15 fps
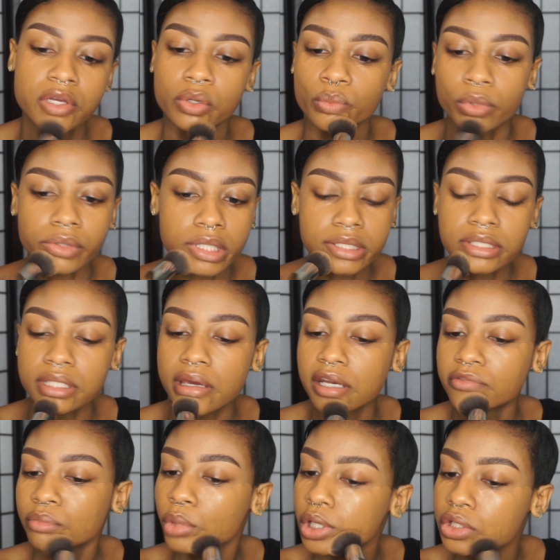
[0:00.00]
with a set
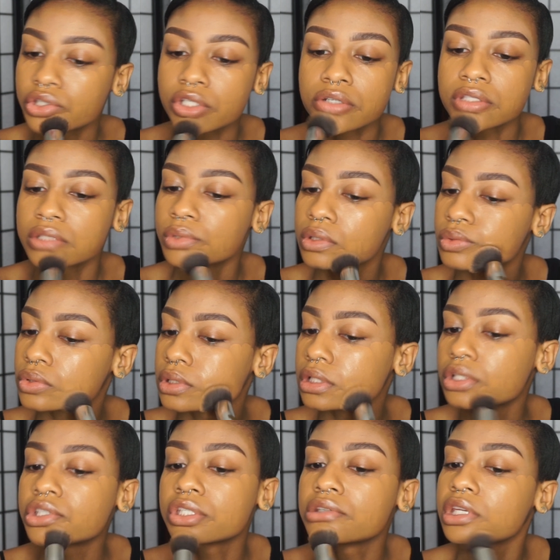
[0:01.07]
of brushes. It was really
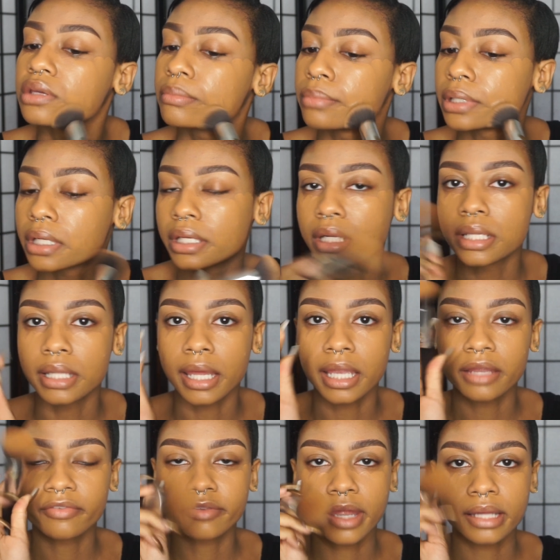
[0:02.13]
cheap, but any
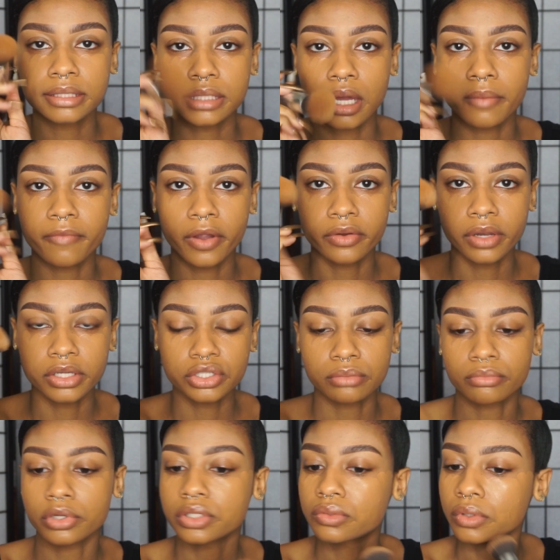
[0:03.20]
like flat top foundation
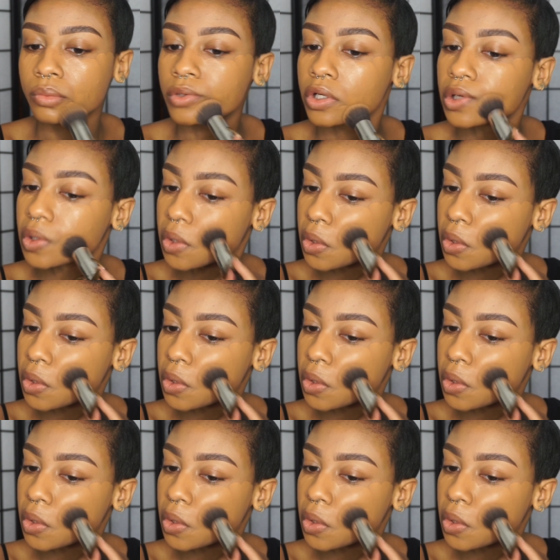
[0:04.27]
brush will work.